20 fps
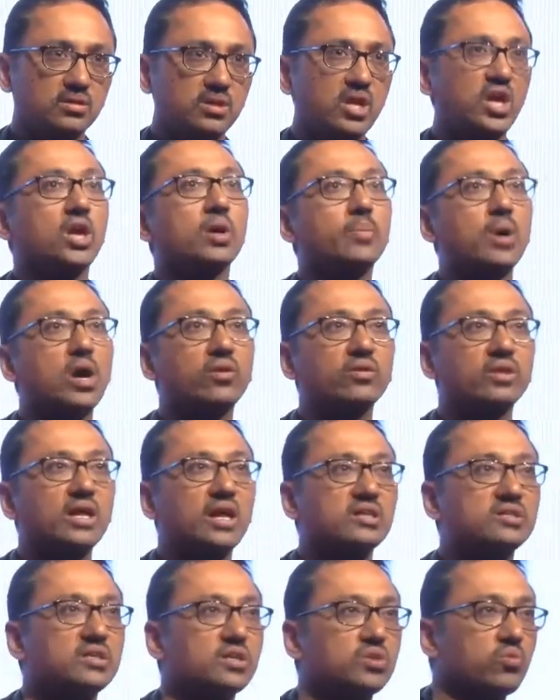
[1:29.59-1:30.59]
Think about
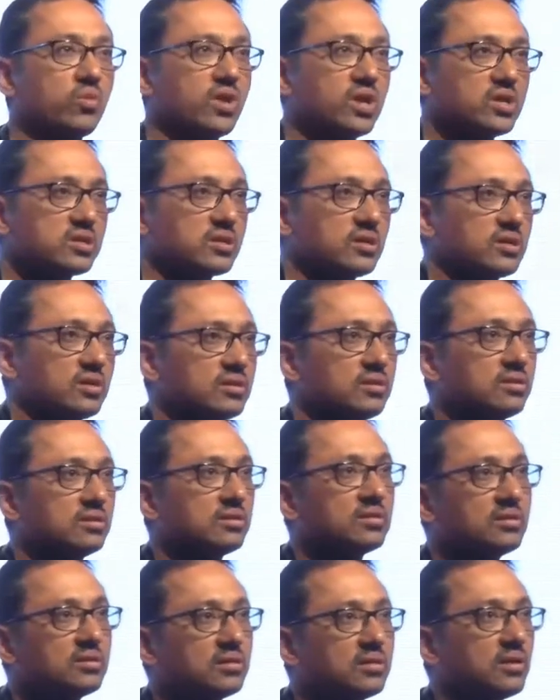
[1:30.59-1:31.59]
that situation
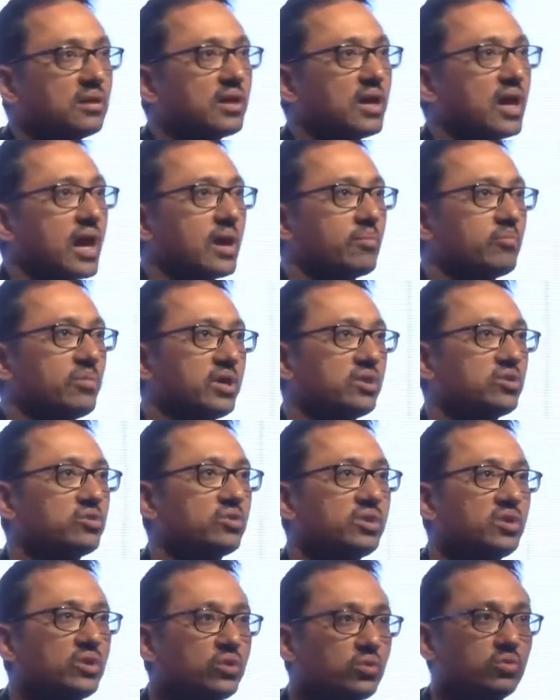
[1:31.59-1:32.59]
happening
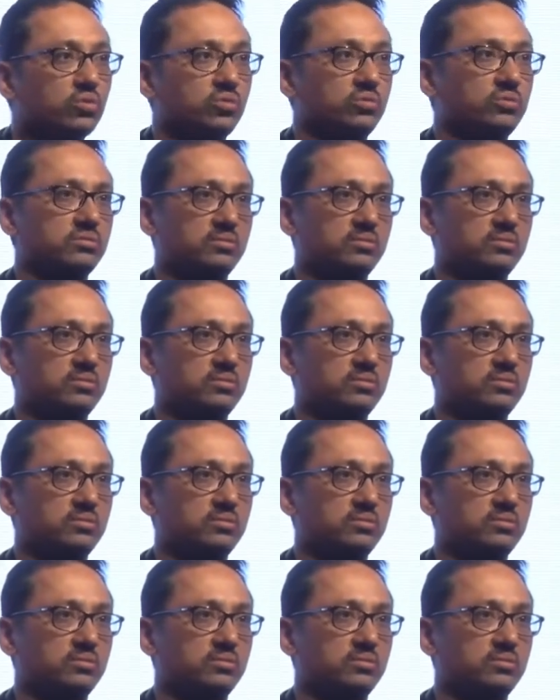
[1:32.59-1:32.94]
to you,